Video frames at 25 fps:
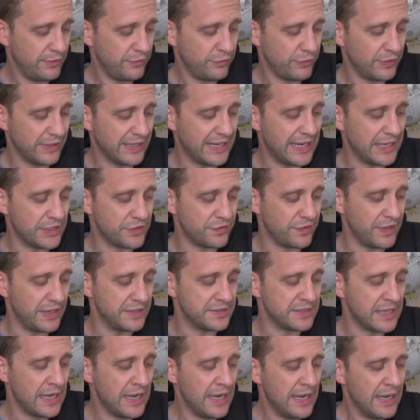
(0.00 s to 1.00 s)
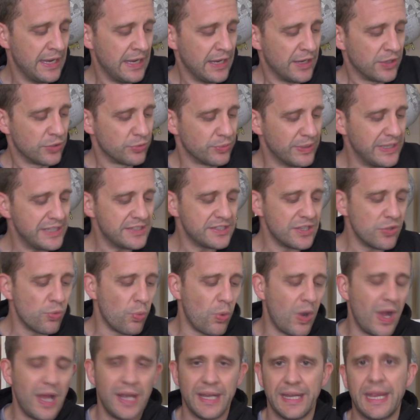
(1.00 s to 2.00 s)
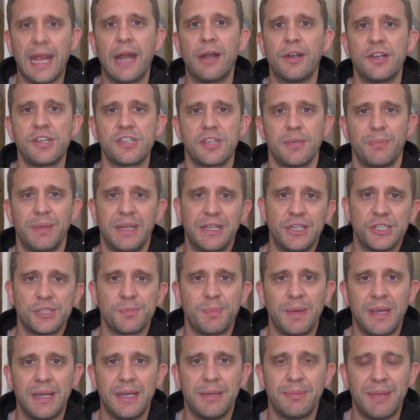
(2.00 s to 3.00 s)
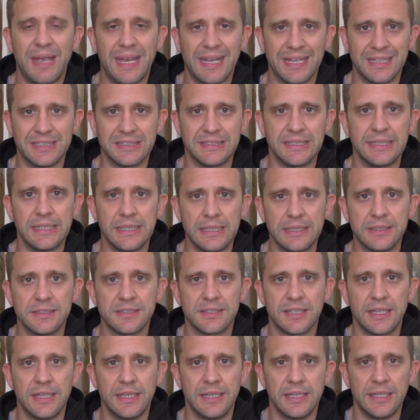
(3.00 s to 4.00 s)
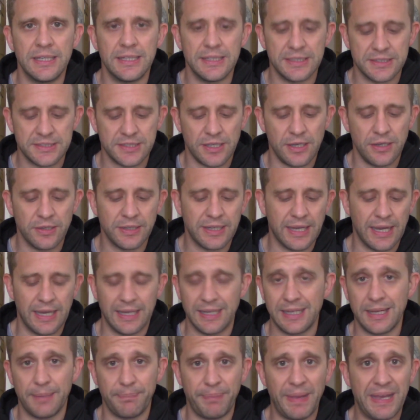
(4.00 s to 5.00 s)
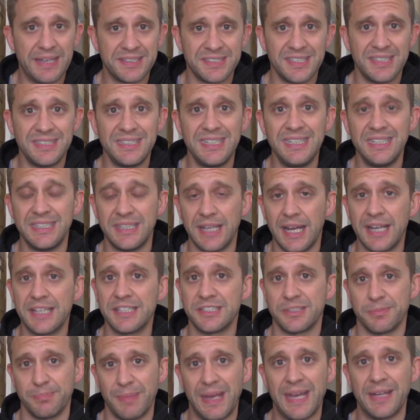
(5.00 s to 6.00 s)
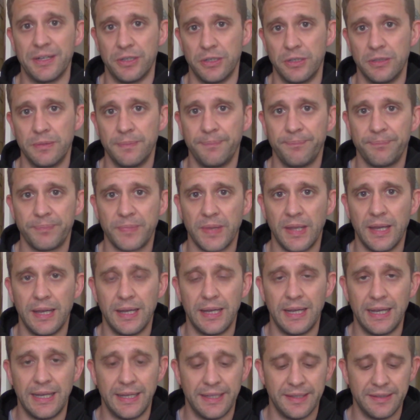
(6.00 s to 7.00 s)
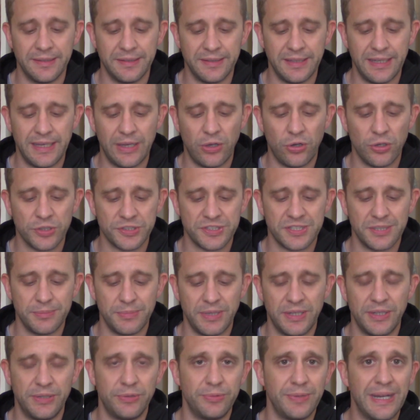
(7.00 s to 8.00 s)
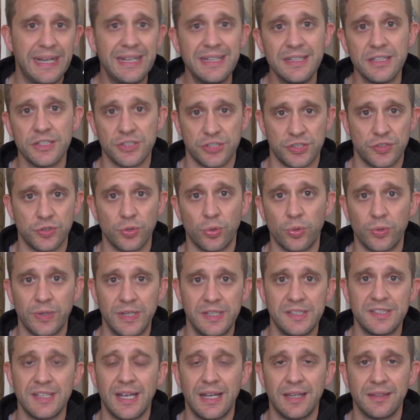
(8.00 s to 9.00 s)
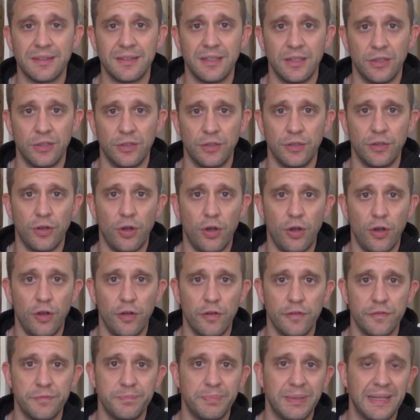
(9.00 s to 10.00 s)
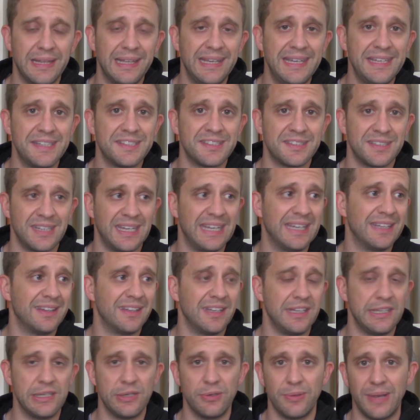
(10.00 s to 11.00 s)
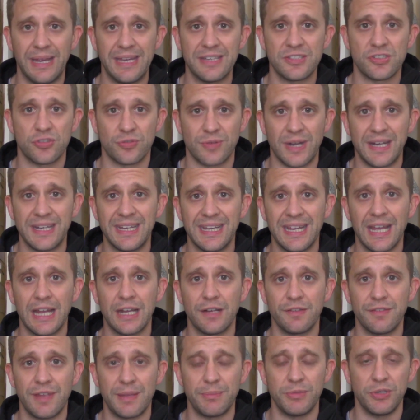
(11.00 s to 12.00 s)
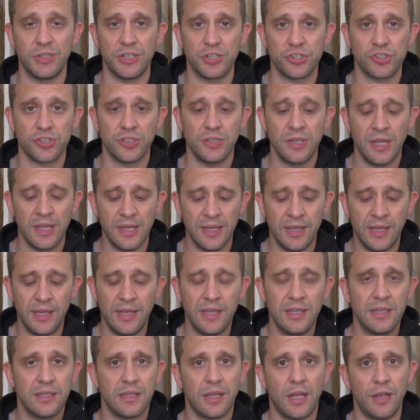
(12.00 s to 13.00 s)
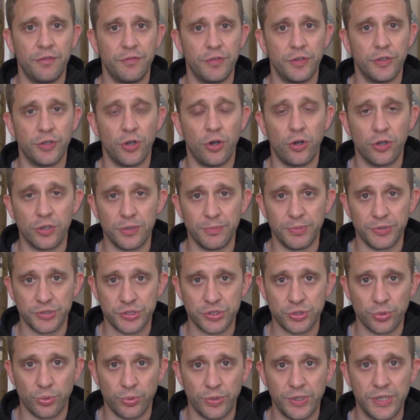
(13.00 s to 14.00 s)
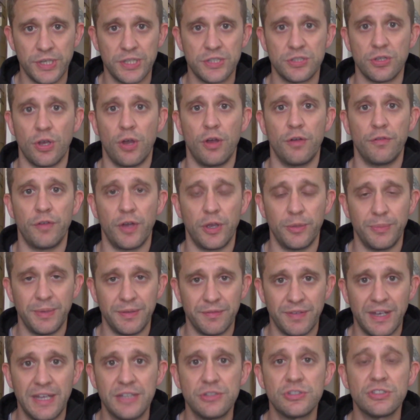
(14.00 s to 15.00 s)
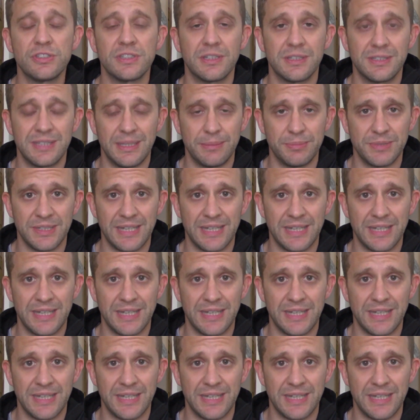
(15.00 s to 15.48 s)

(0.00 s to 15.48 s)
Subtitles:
catchphrase? Reason why I carry so many spare magazines is, okay, capacity does matter. There are some horrendous stories out there of police in the US running out of ammunition. I've heard horrible stories of home invaders and attempted